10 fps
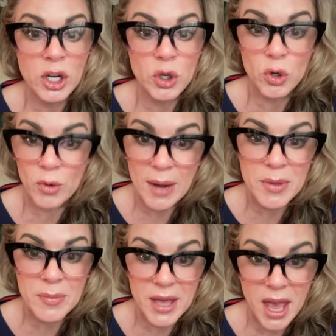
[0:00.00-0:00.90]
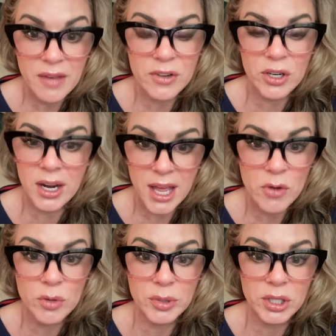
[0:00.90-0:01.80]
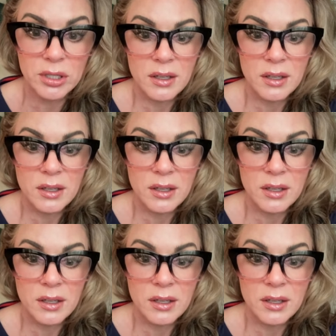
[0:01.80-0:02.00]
crappy behavior accountable.